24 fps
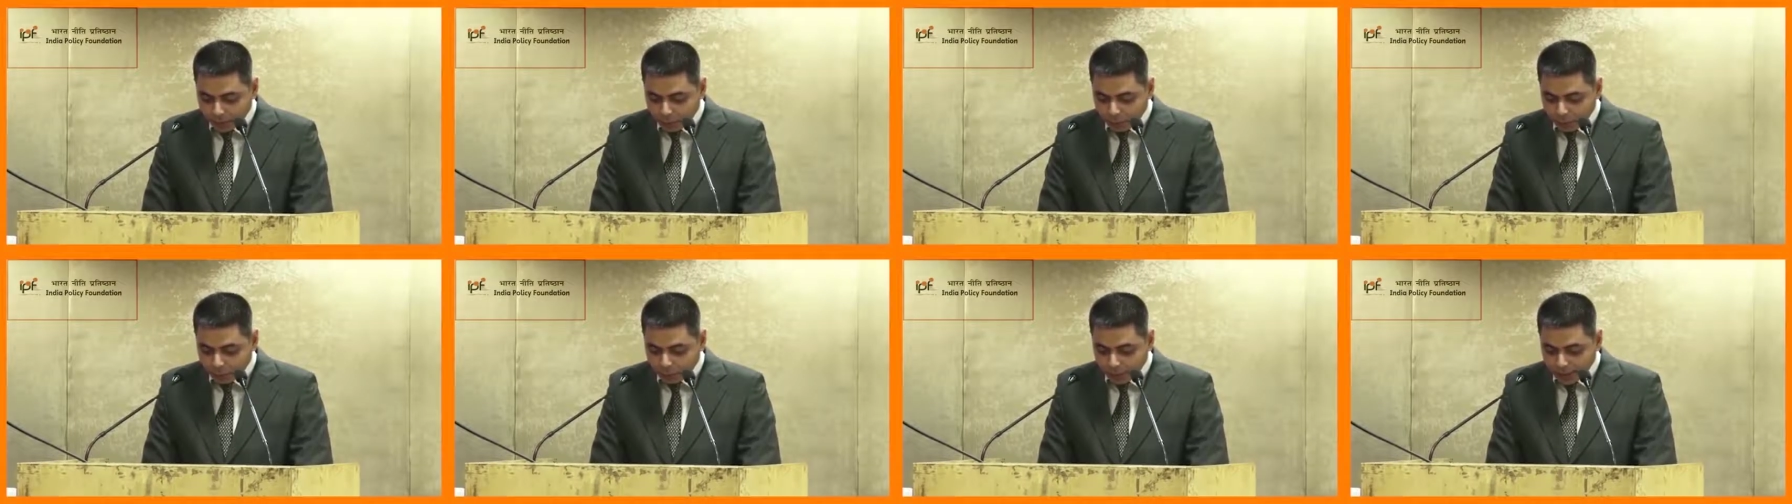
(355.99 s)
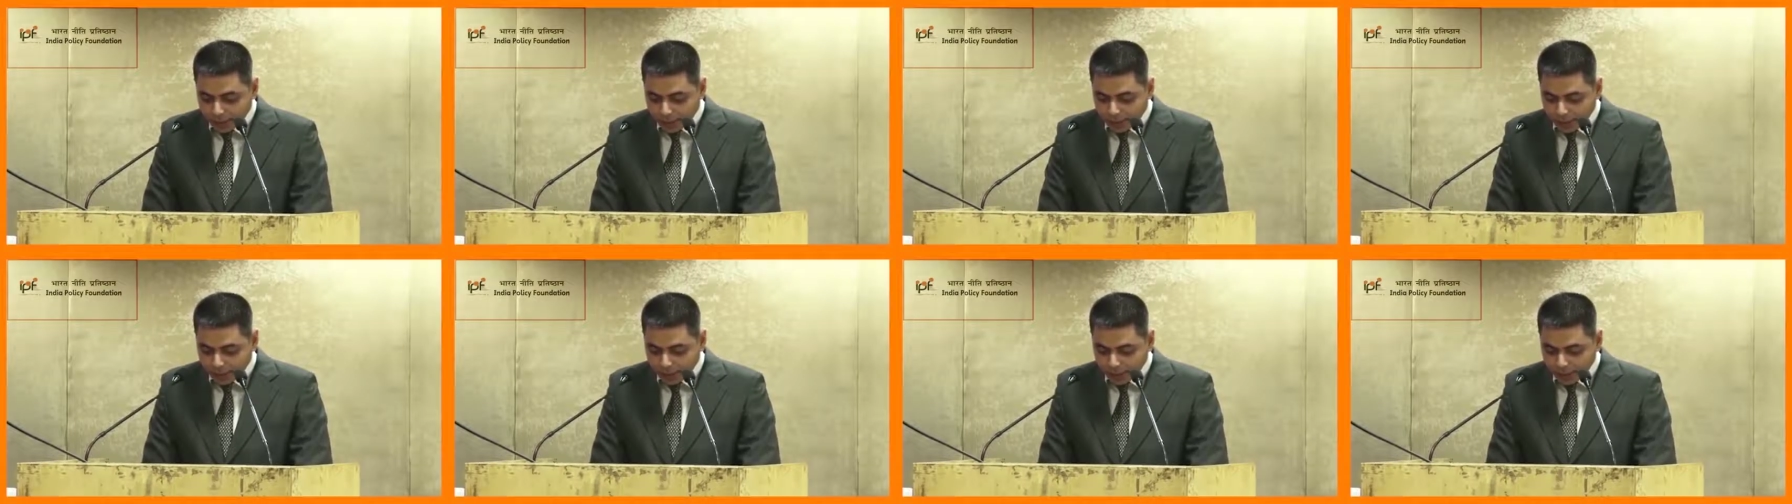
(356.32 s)
to
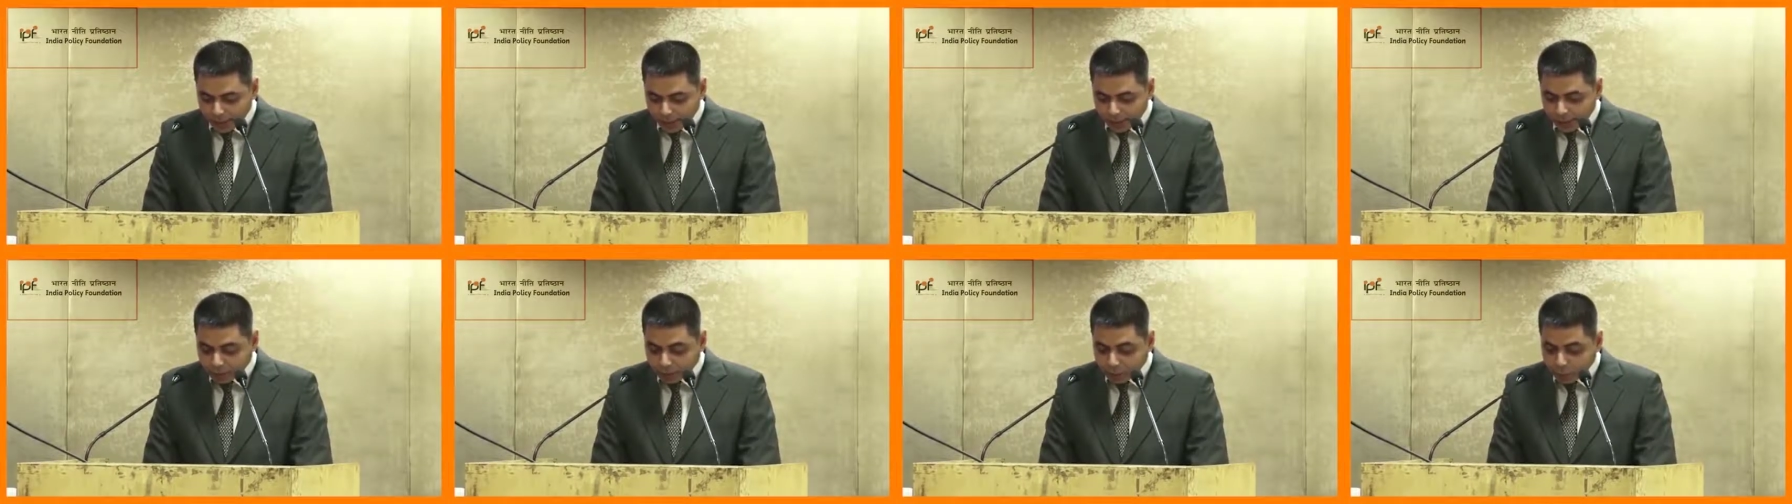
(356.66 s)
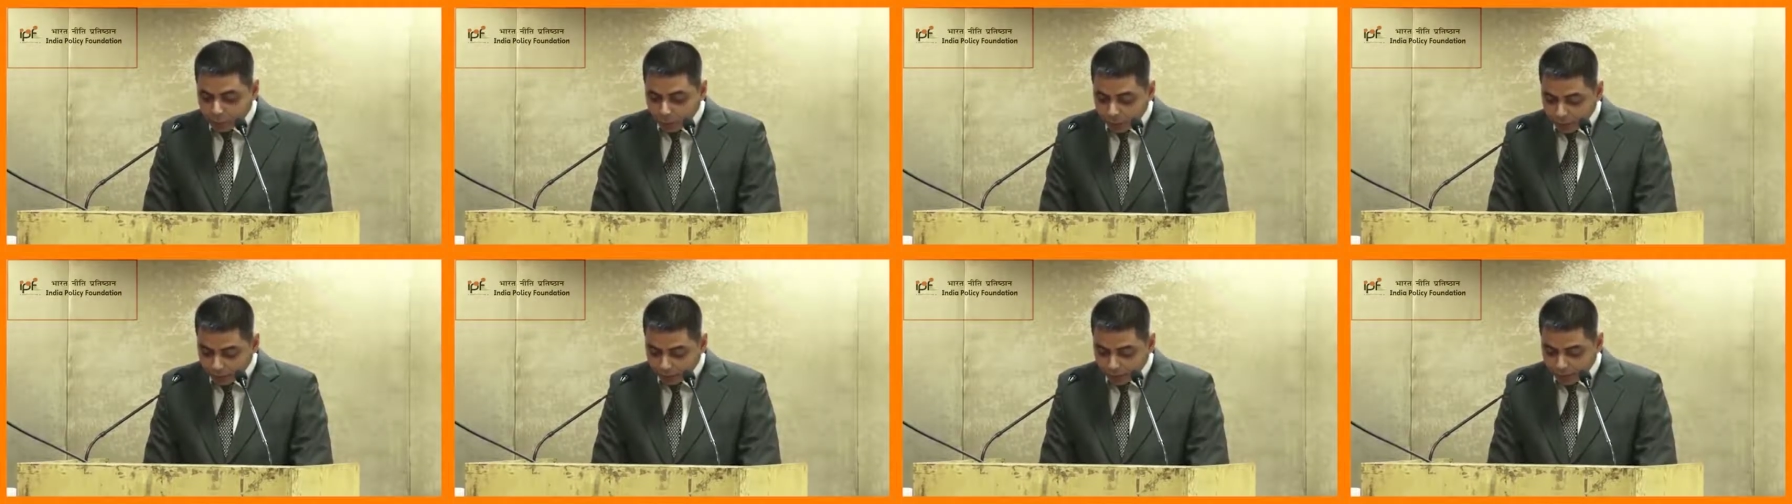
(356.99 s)
make killings
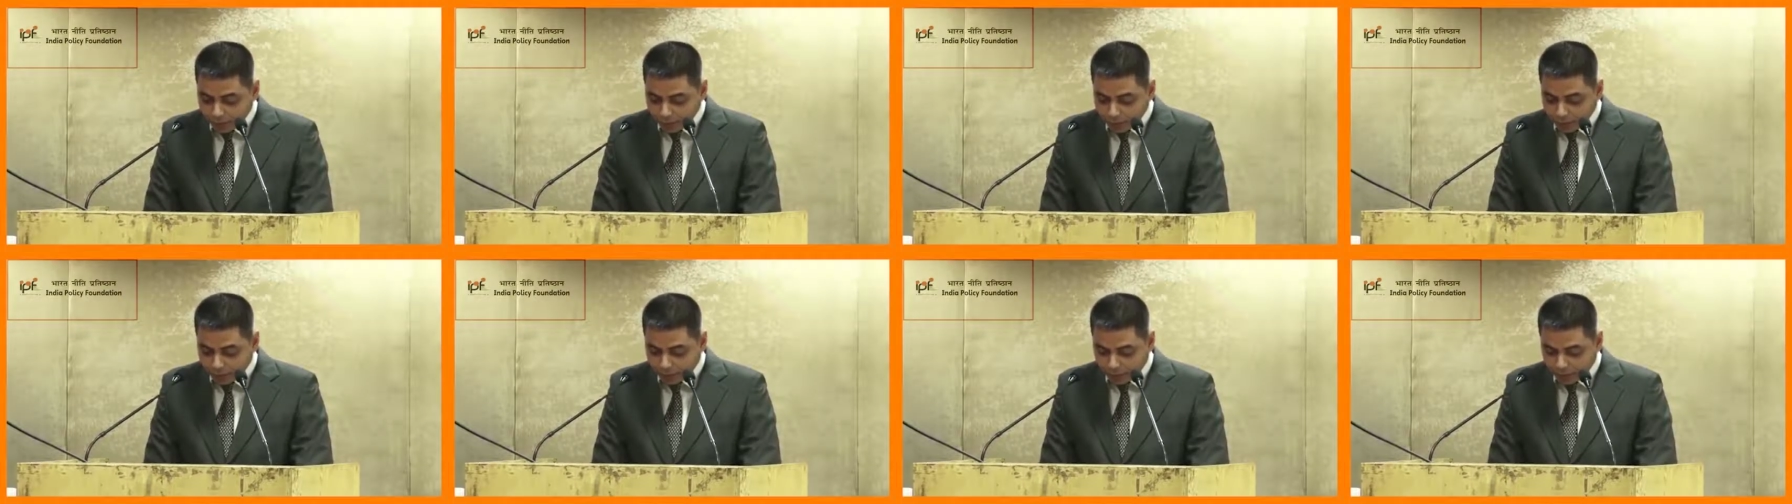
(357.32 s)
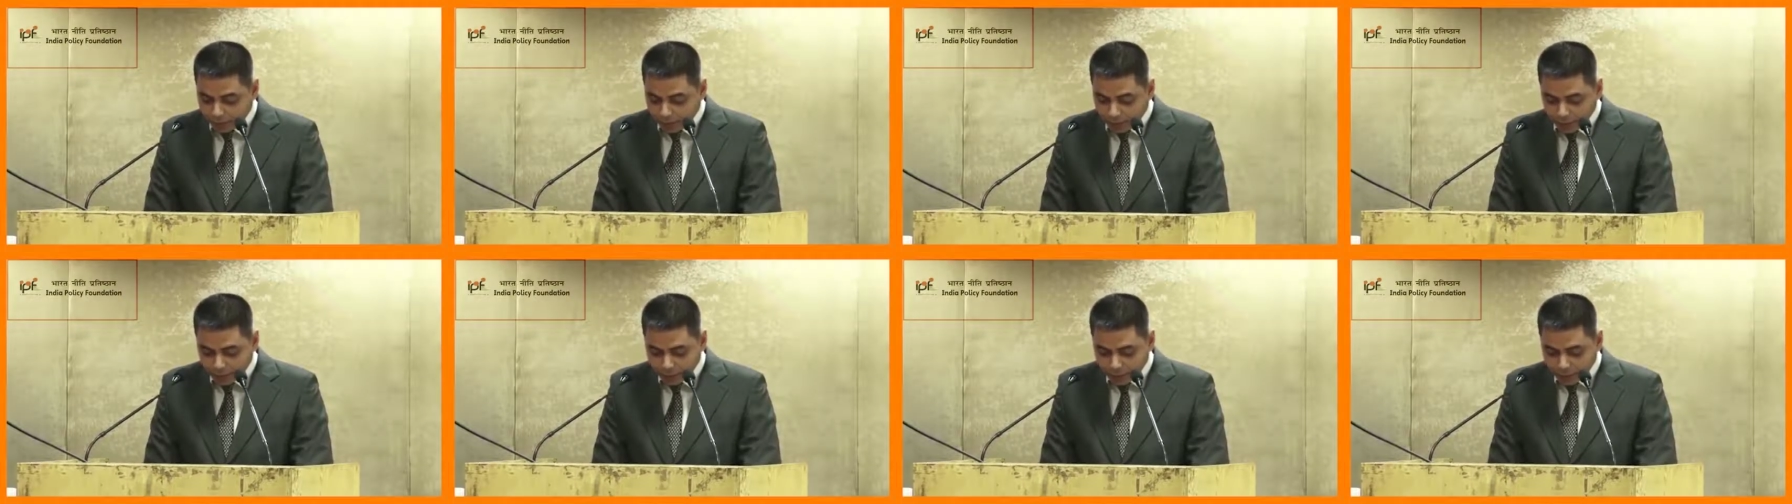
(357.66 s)
more effective.